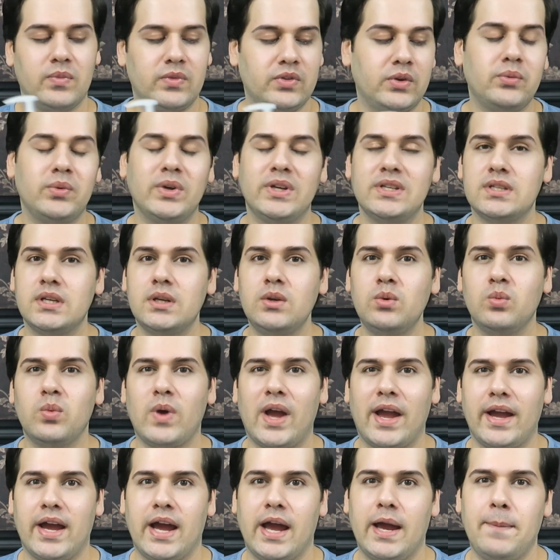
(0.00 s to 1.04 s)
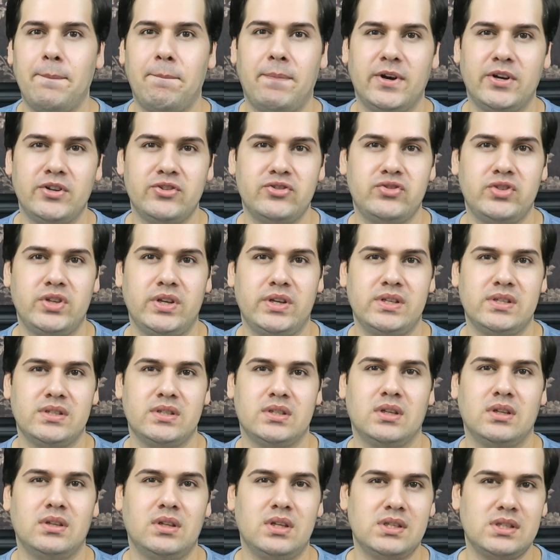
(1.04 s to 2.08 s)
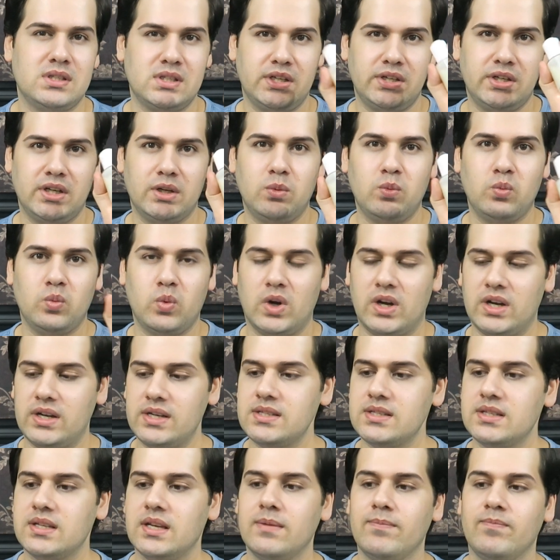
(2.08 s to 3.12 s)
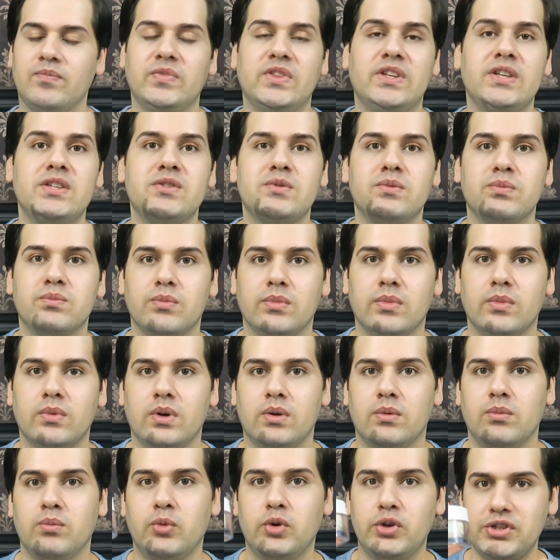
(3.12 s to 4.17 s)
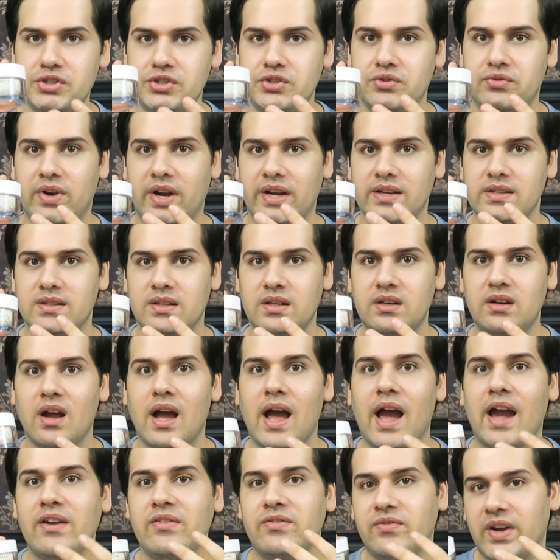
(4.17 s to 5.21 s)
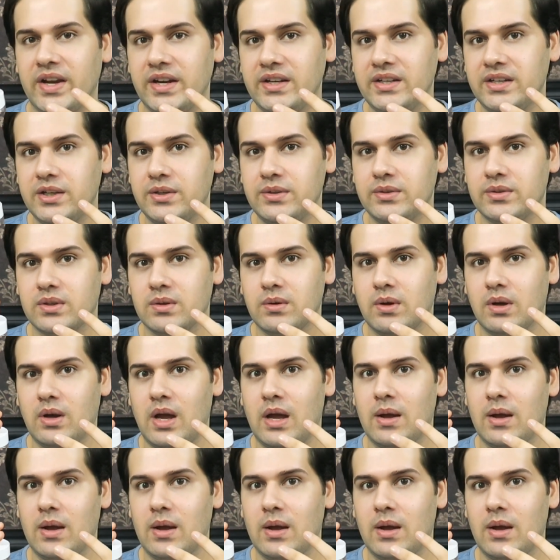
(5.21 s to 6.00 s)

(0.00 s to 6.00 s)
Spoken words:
The reason why I purchased this serum was this moisturizer. I find it